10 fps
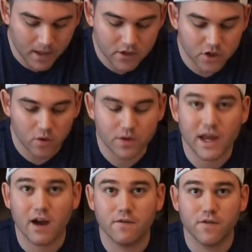So
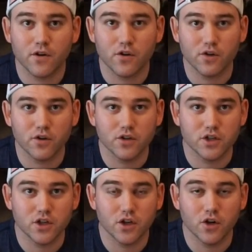without further
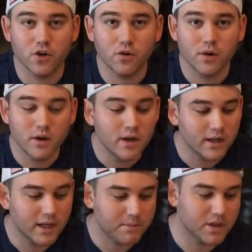ado,
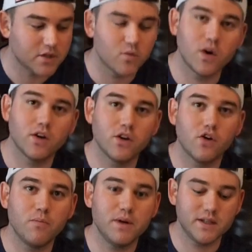keep this one a
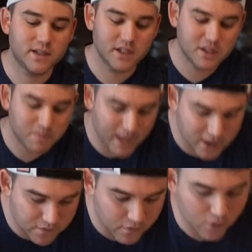little bit
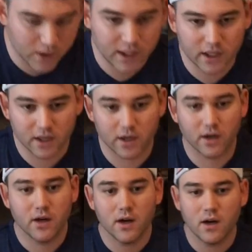suspenseful
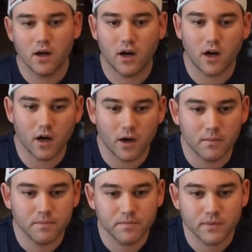here.
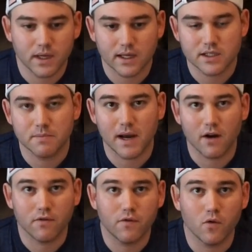It's
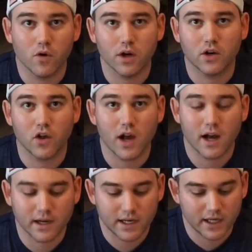about 4
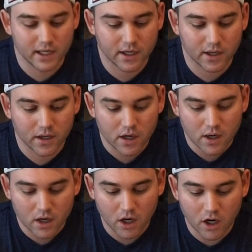o'clock here,
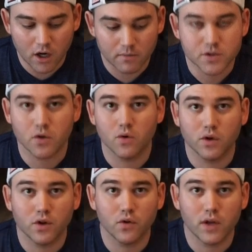so a
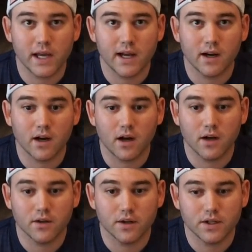little late
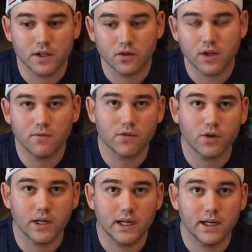on the
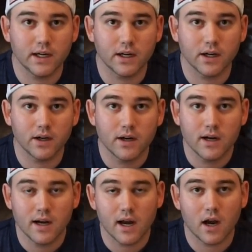delivery here.
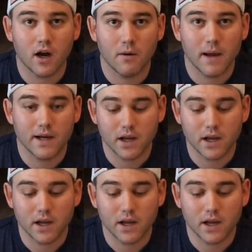Had